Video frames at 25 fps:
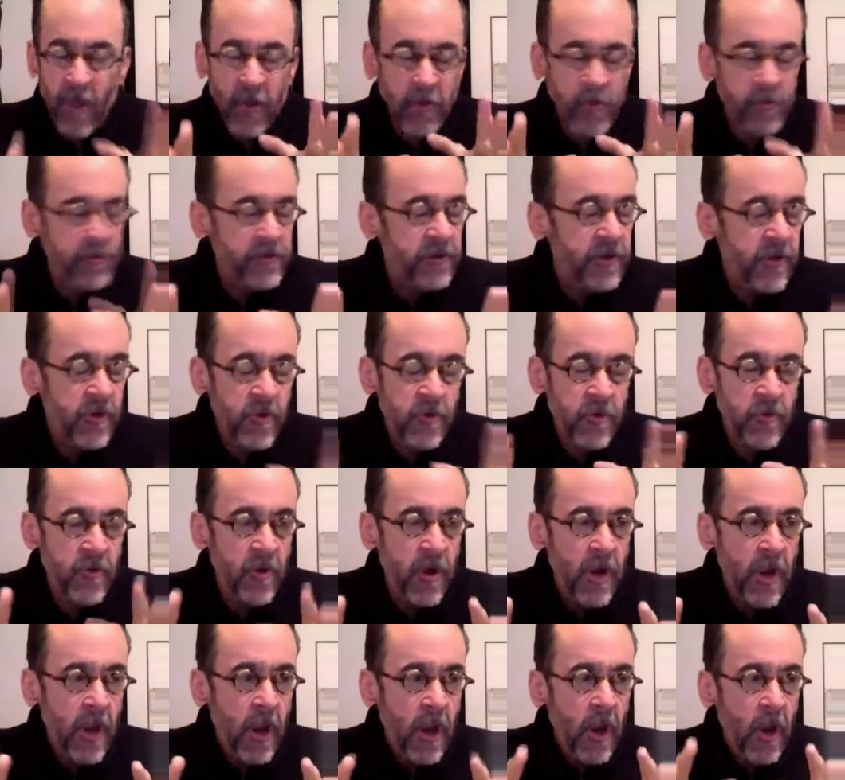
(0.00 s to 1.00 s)
those
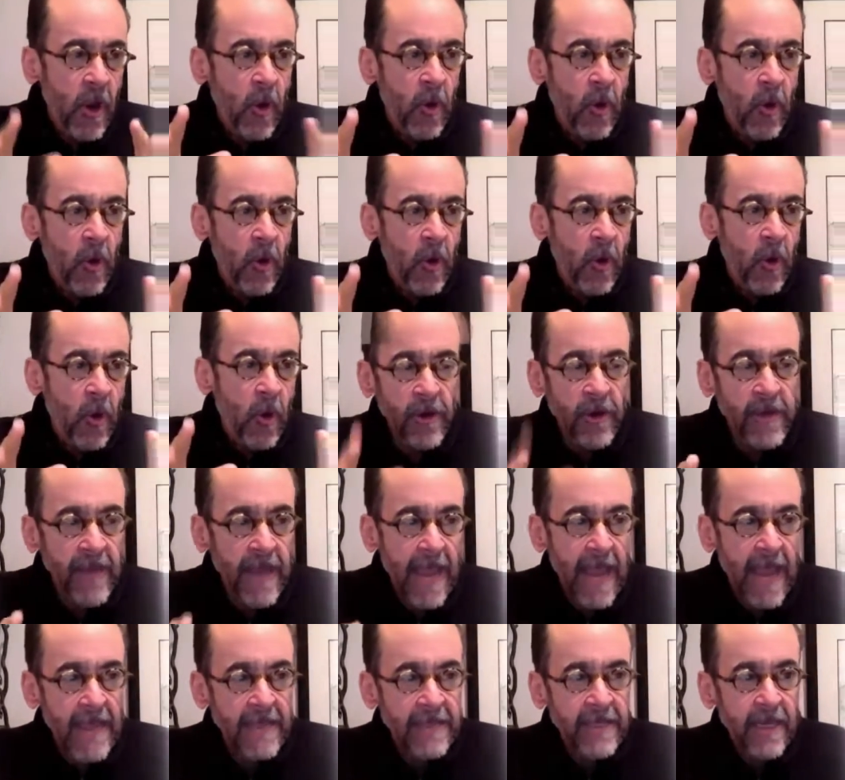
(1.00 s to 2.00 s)
who look
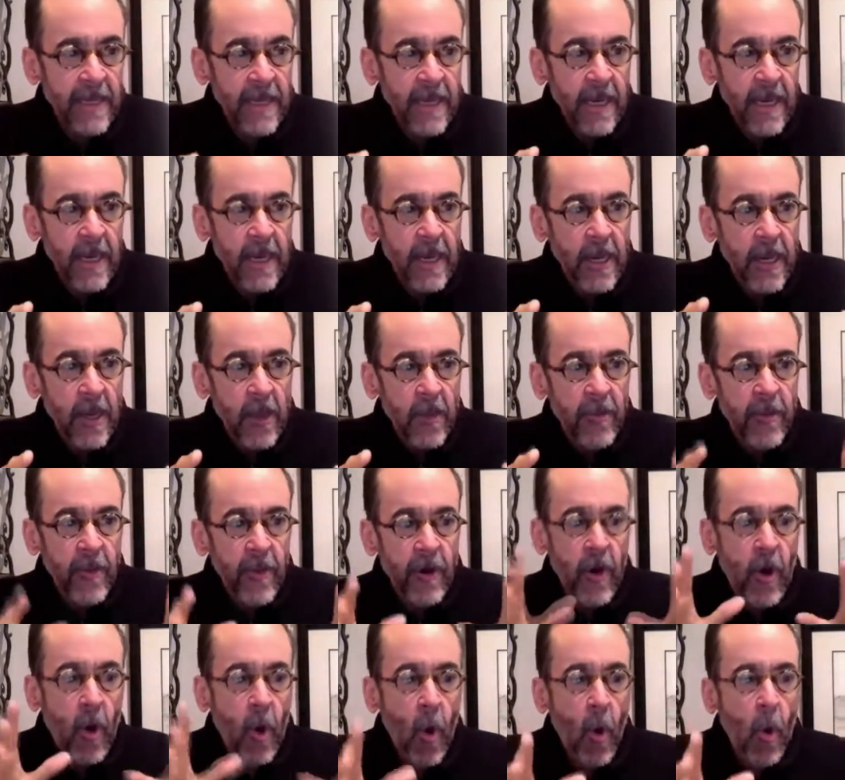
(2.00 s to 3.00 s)
at
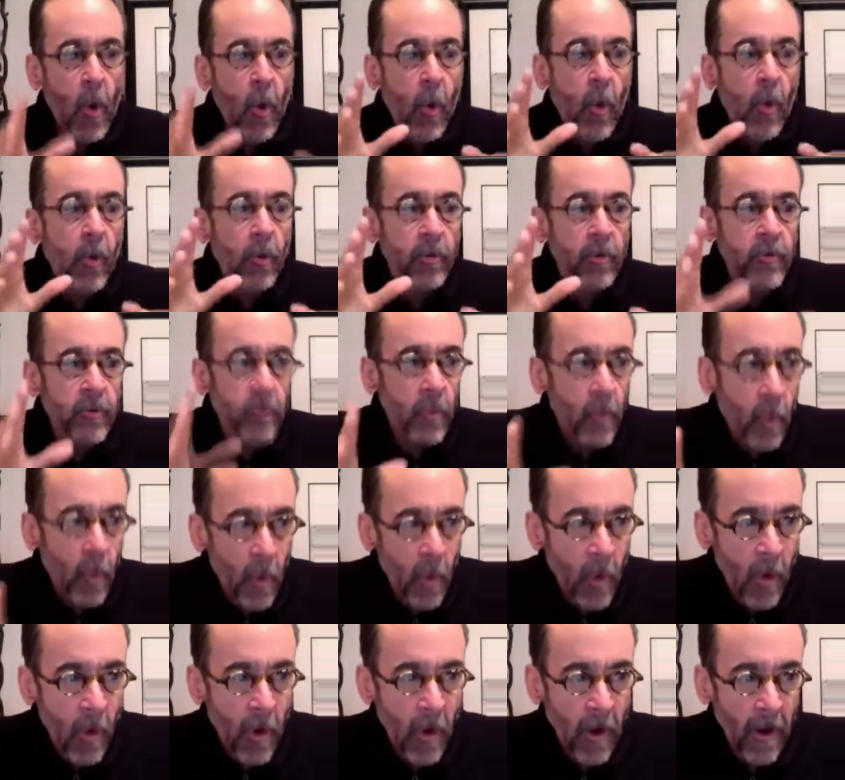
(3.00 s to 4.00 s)
the Cold
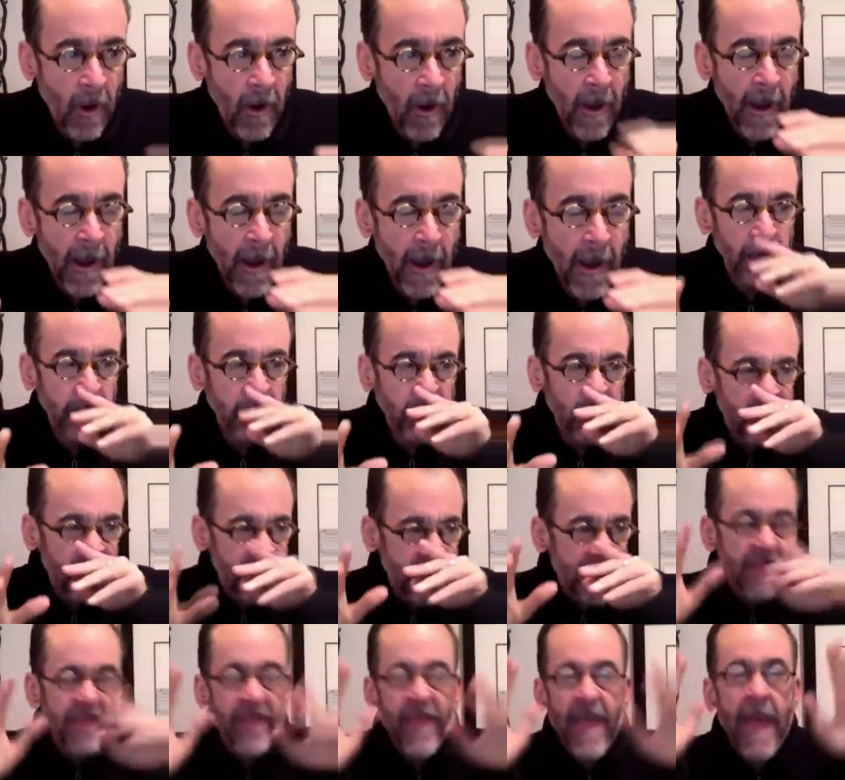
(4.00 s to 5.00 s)
War and
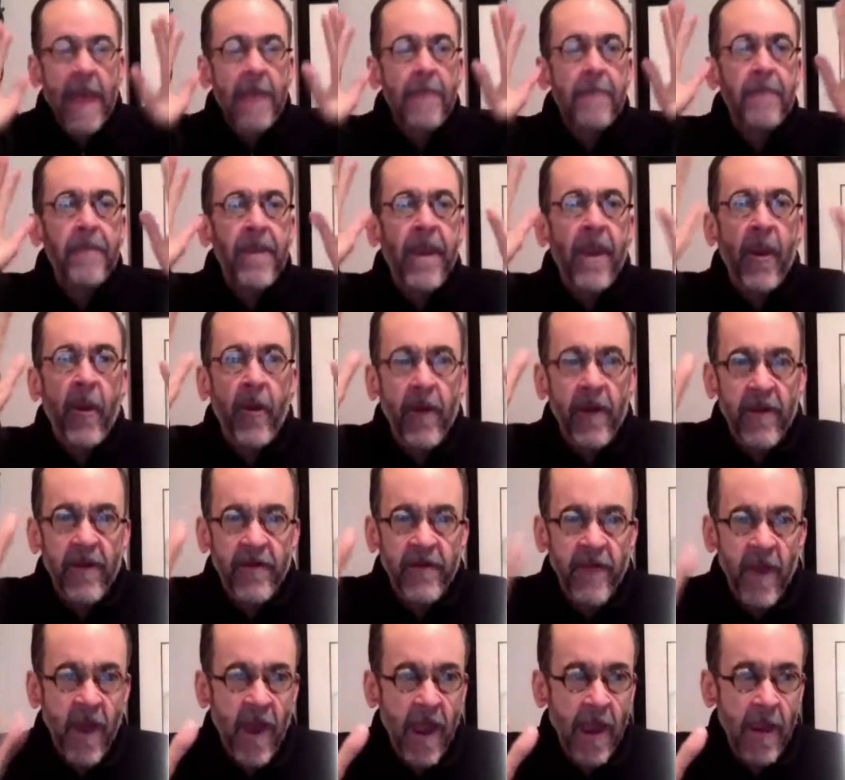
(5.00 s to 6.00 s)
look at that period
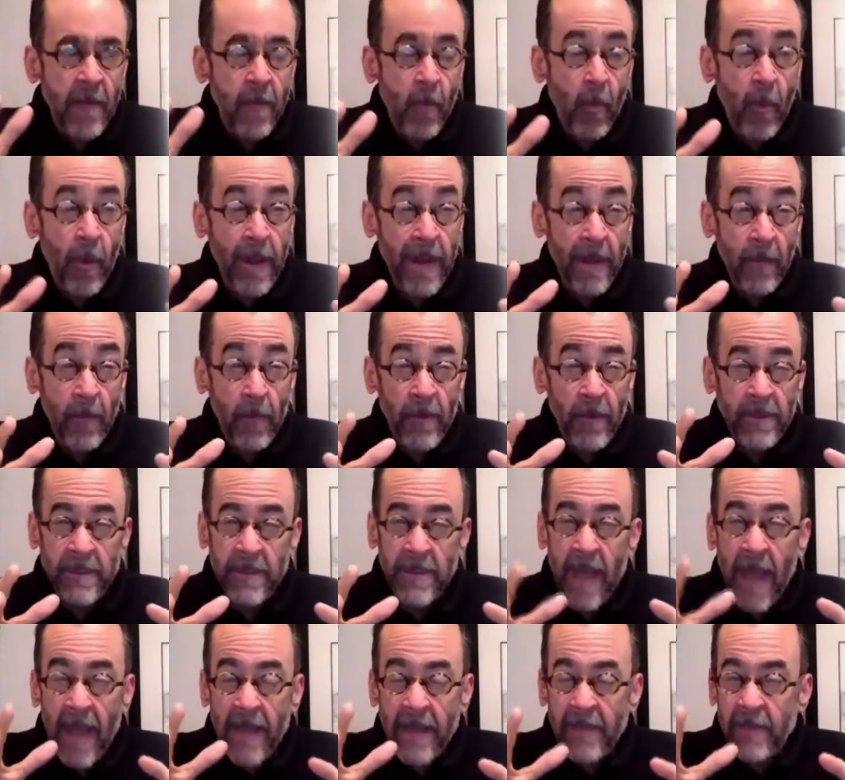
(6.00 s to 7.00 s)
of time when it
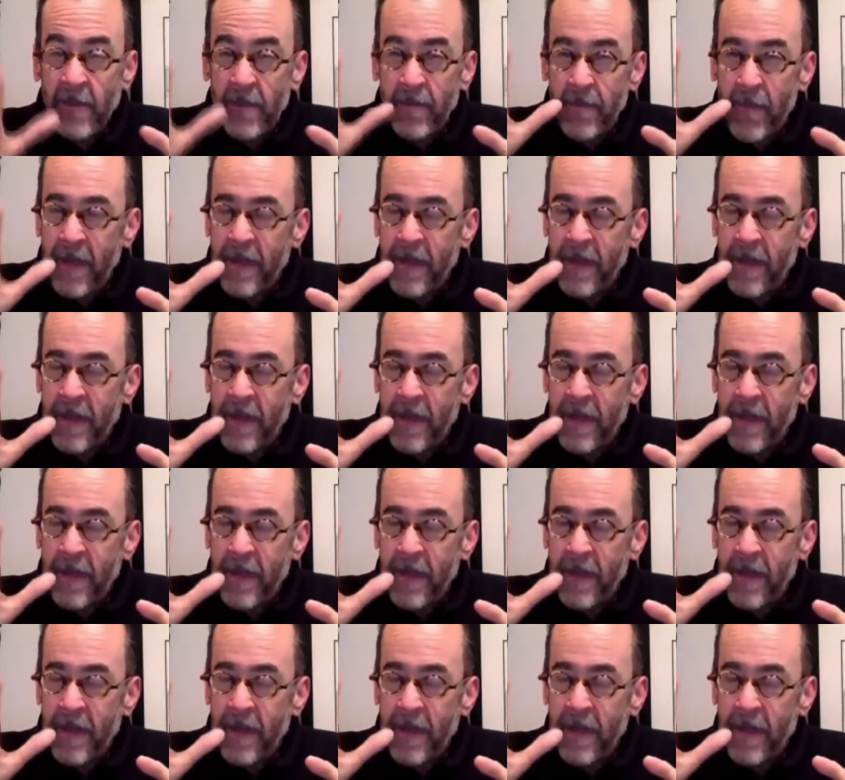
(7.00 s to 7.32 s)
was not so